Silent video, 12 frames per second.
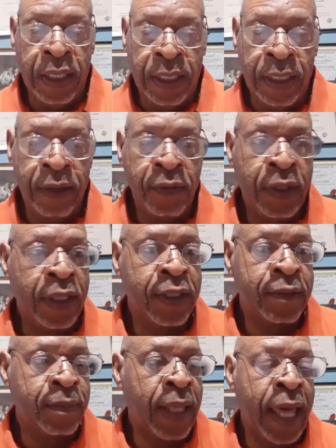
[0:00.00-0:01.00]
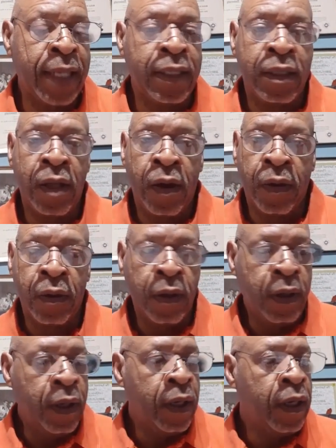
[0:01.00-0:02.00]
He was, but I didn't know
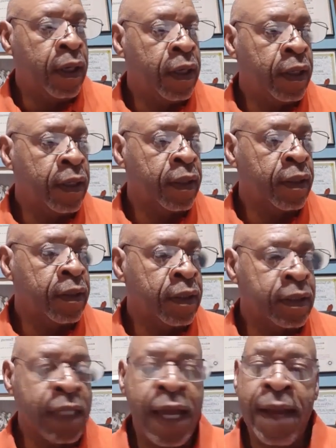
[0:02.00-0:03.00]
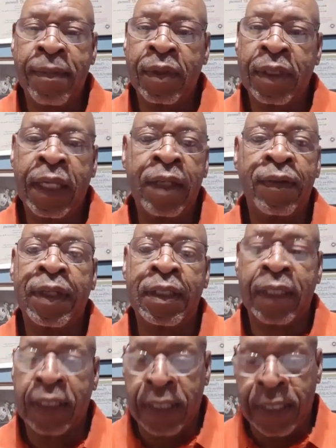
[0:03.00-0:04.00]
the time or date or anything